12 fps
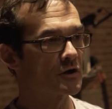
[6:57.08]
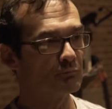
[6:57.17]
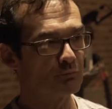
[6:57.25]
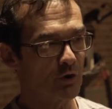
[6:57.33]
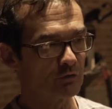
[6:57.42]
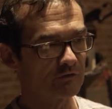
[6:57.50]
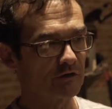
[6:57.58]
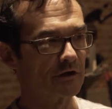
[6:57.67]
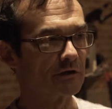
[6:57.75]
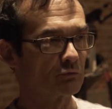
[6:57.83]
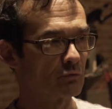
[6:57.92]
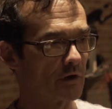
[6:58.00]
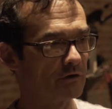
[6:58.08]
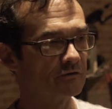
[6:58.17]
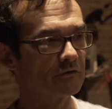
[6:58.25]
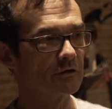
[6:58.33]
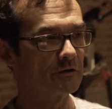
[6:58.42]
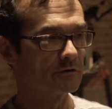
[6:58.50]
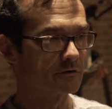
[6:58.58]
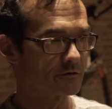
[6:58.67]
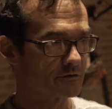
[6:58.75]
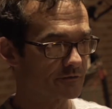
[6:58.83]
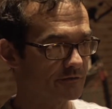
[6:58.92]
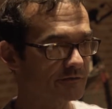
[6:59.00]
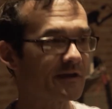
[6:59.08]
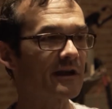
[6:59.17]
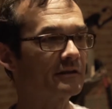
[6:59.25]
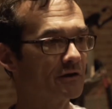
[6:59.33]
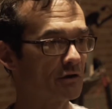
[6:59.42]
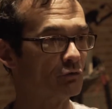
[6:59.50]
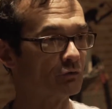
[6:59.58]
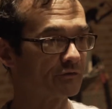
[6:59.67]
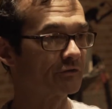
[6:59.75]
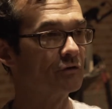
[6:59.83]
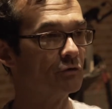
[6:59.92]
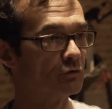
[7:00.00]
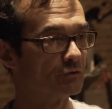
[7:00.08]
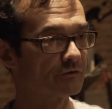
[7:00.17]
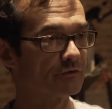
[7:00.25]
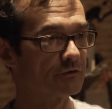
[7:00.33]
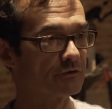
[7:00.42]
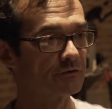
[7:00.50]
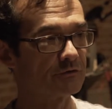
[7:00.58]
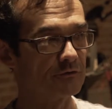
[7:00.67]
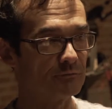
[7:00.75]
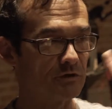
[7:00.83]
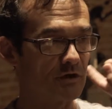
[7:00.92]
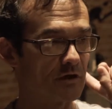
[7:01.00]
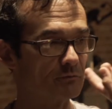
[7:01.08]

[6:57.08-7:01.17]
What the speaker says: composing and arranging technical skills to be